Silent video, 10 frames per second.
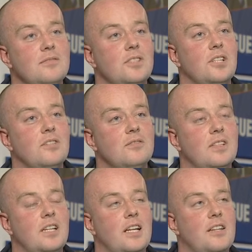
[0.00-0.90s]
you know.
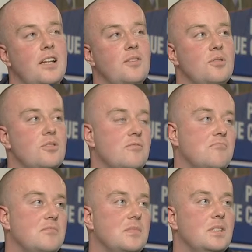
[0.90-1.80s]
And then there was
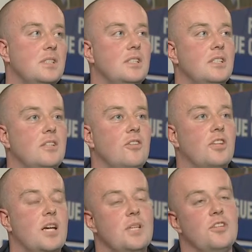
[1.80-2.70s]

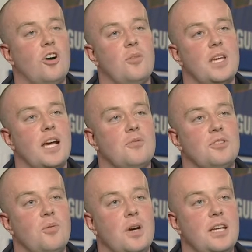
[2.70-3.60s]
other games like Derby
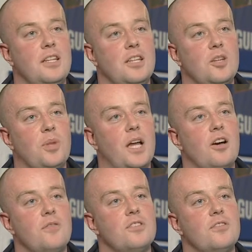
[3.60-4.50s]
County away in the
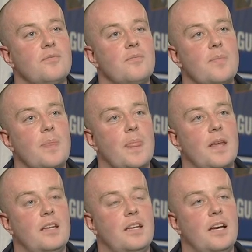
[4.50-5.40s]
playoffs
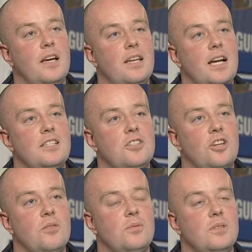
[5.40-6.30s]
in
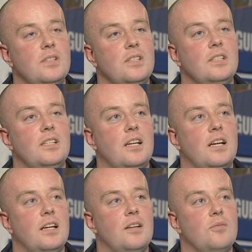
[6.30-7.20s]
92.
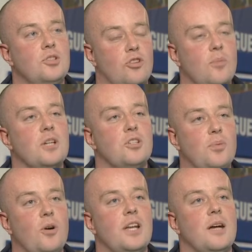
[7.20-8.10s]
We took a big
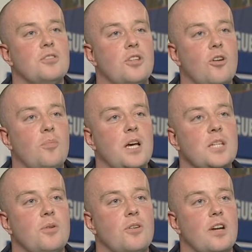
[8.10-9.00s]
support down to the old
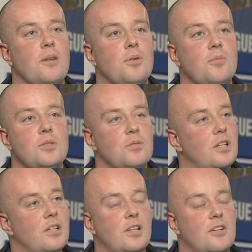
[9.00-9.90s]
baseball ground, which was
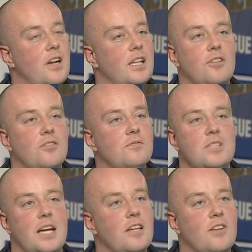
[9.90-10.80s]
a great little
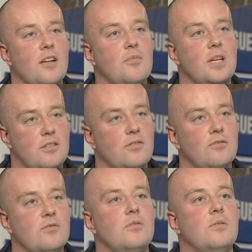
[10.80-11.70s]
tiny ground, made
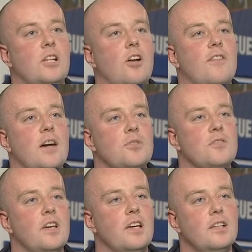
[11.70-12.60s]
a lot of
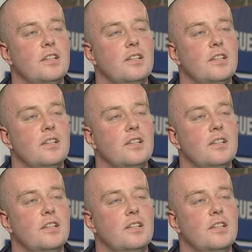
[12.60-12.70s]
atmosphere.